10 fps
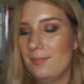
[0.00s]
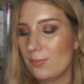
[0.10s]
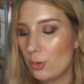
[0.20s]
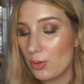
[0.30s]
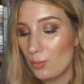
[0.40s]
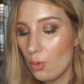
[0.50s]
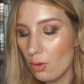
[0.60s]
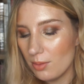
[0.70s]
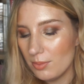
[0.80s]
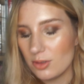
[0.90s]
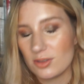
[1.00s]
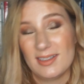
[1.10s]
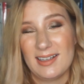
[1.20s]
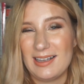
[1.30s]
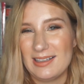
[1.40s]
more warm, just
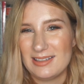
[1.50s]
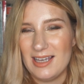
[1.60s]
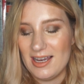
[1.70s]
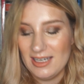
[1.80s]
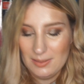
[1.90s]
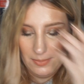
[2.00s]
like a tiny